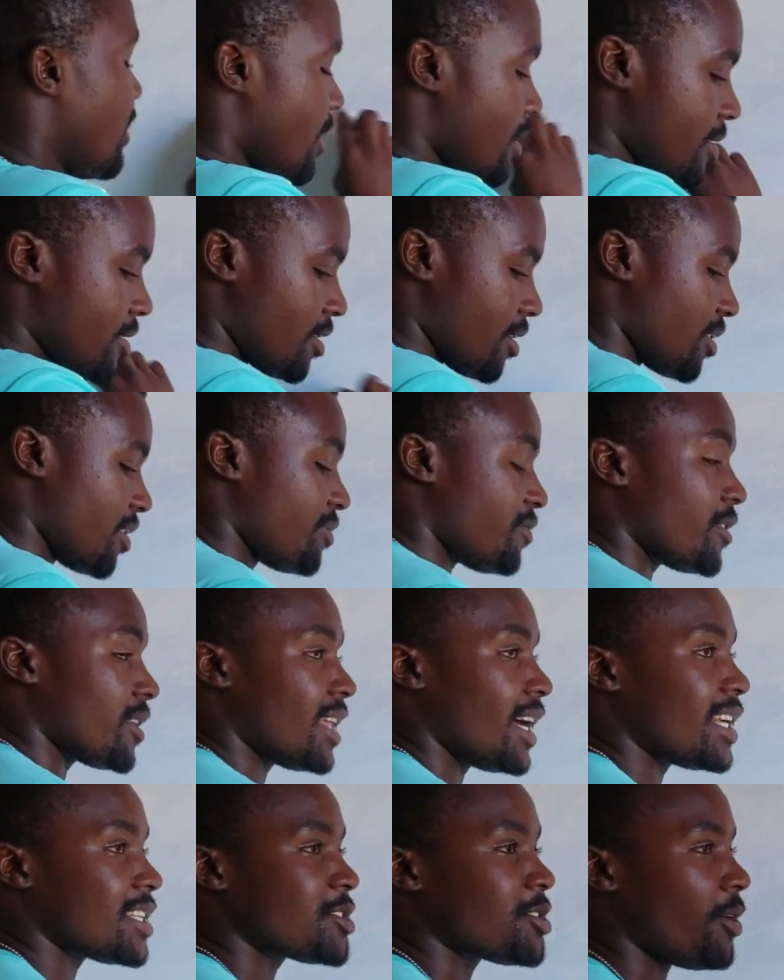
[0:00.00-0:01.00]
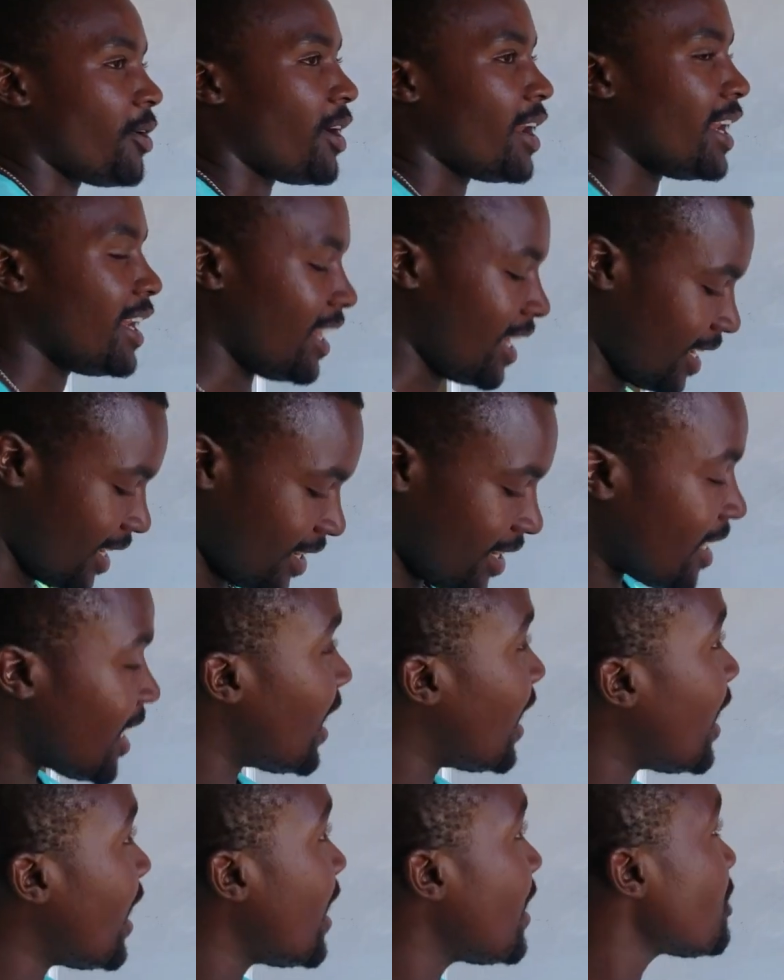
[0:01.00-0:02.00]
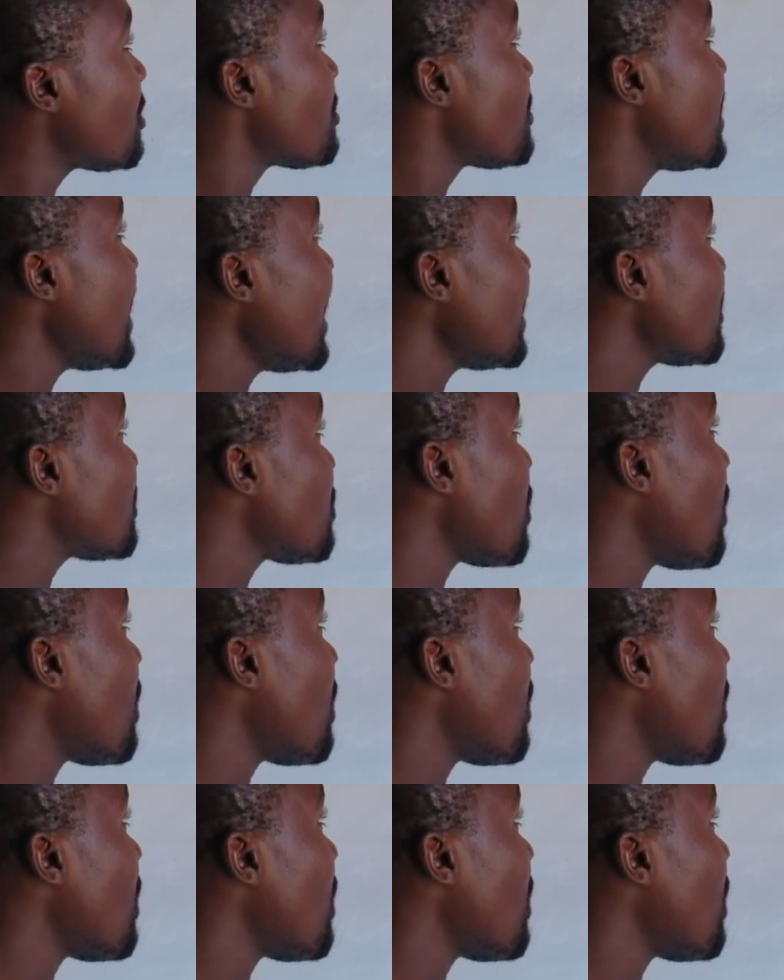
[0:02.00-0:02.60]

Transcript: Sorry for that. So, today's